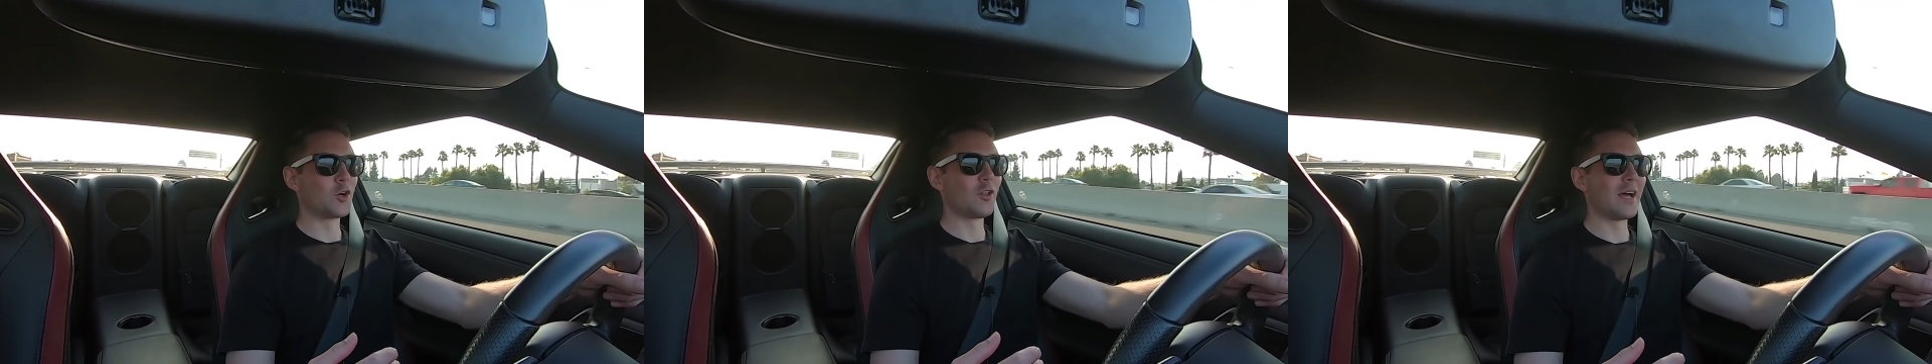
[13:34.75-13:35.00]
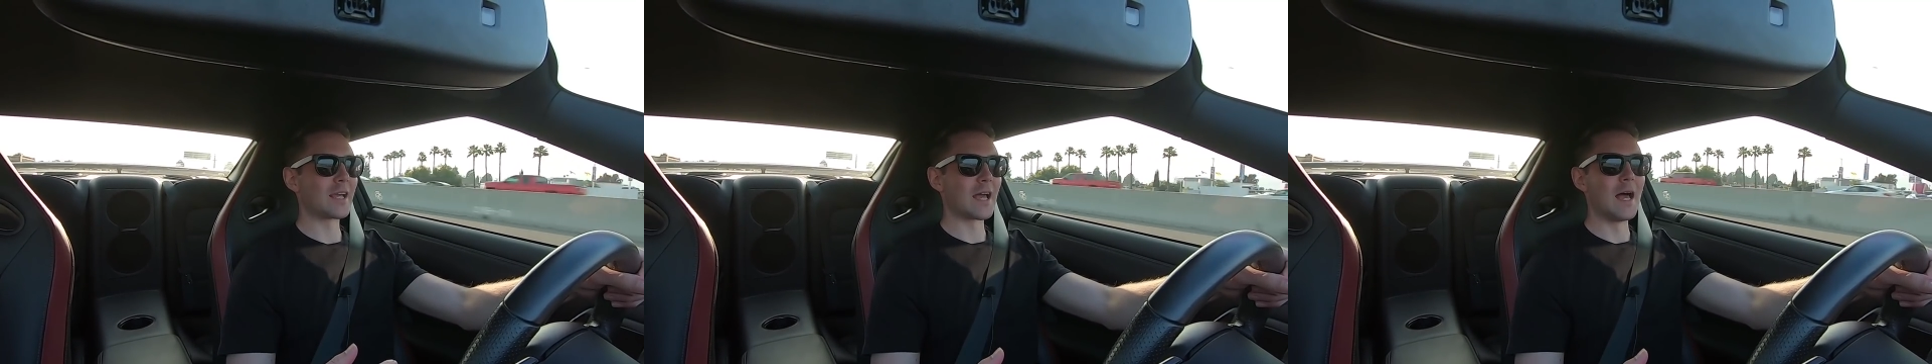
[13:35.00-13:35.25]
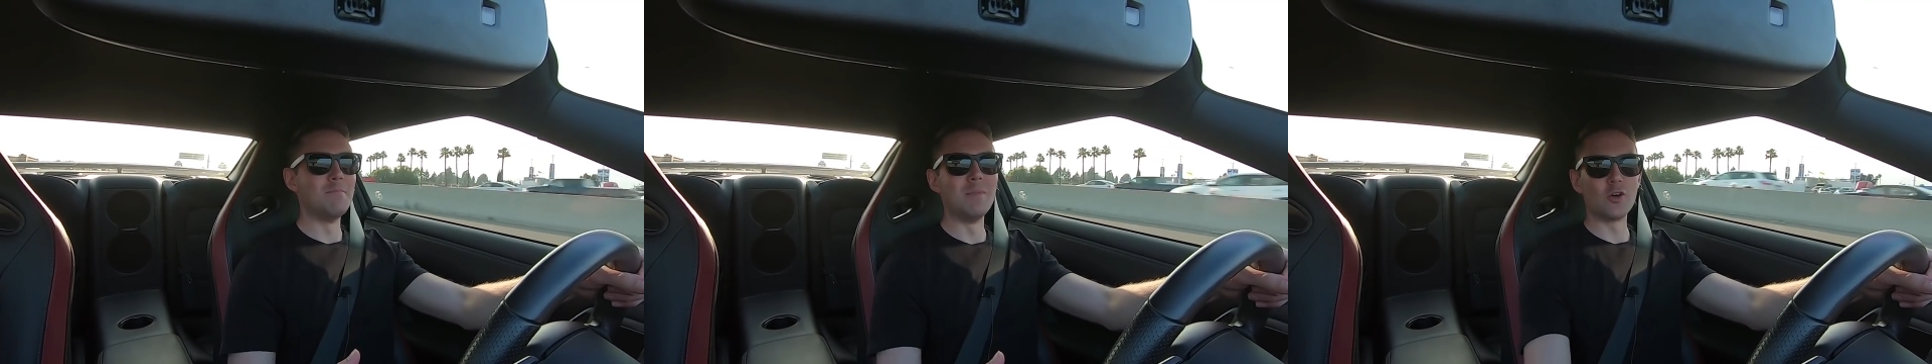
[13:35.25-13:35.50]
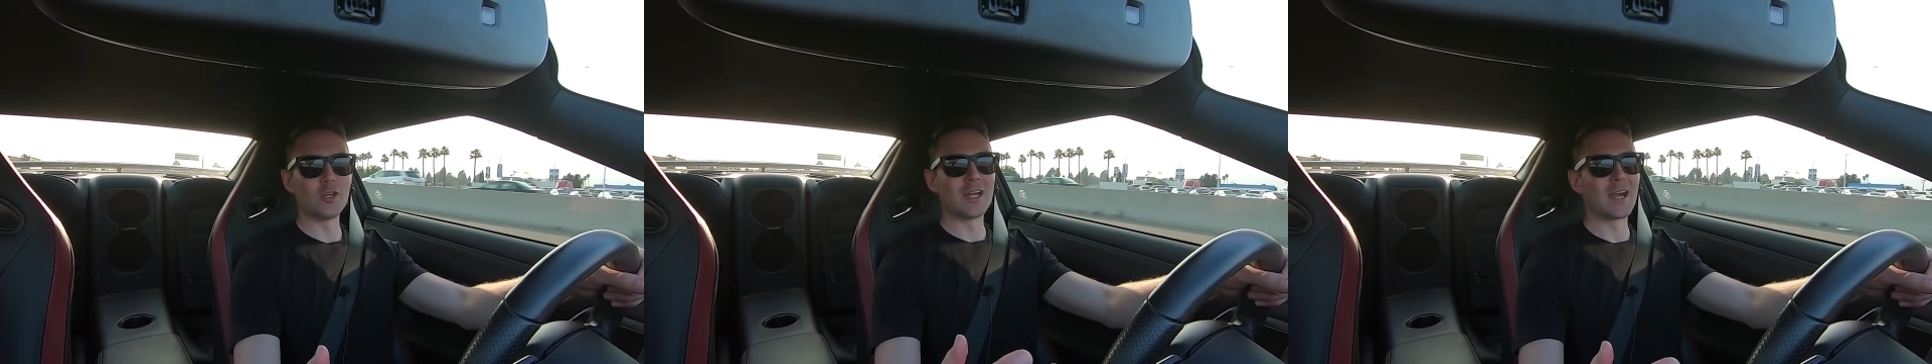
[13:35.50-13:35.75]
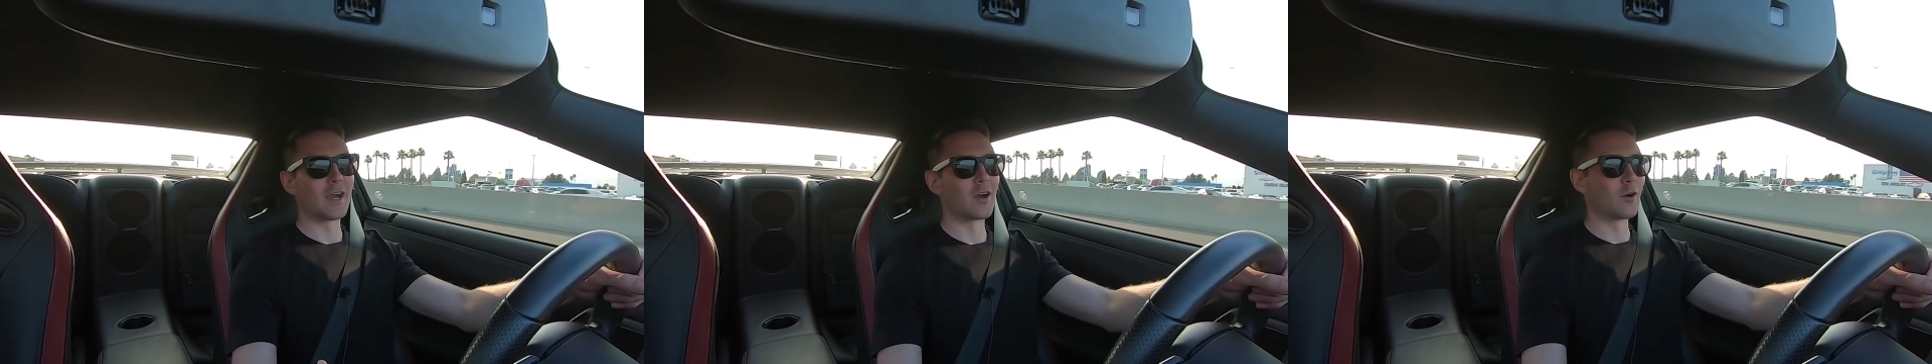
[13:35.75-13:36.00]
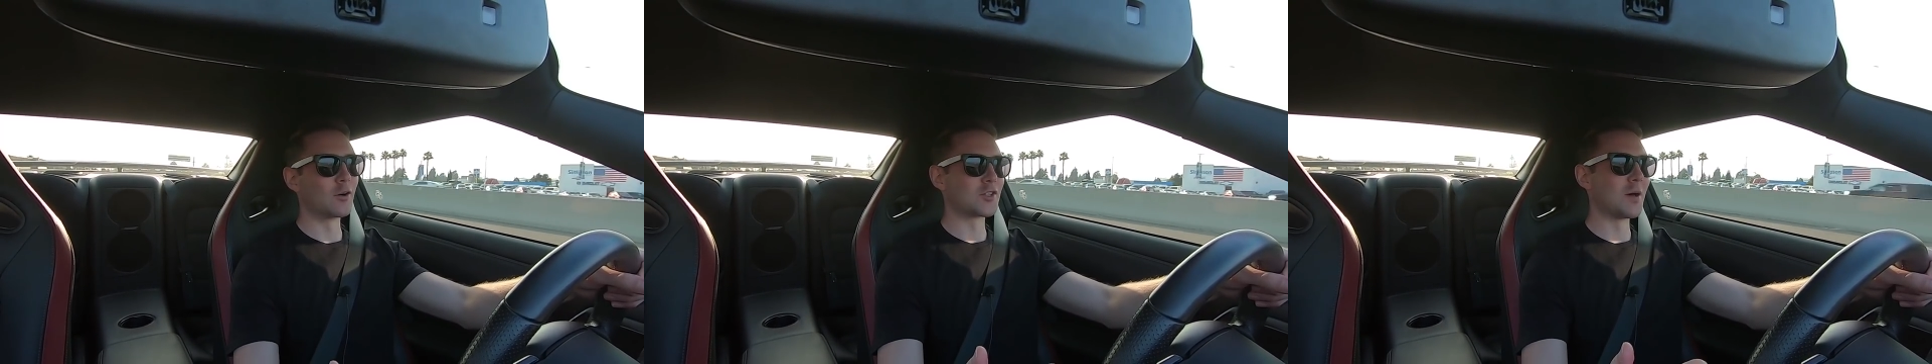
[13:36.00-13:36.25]
you're like a
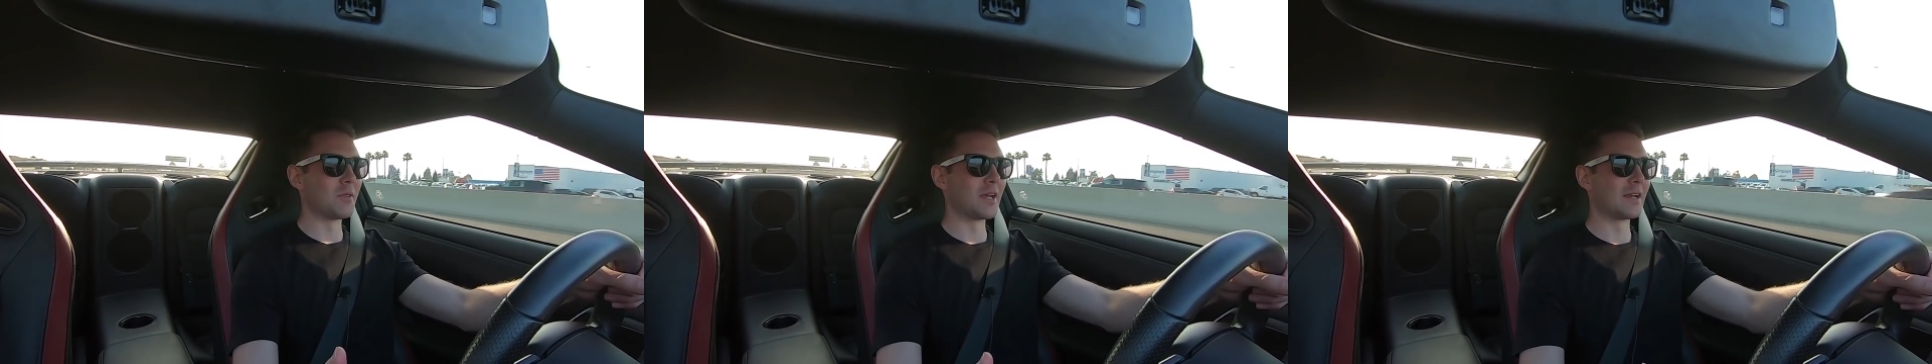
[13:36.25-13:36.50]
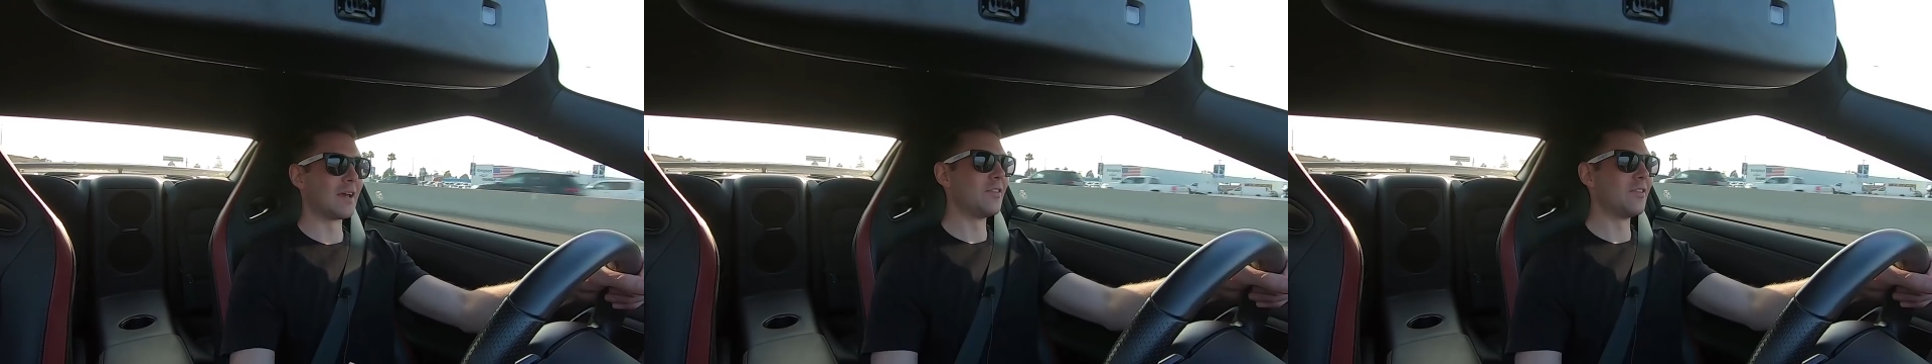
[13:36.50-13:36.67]
millionaire or something,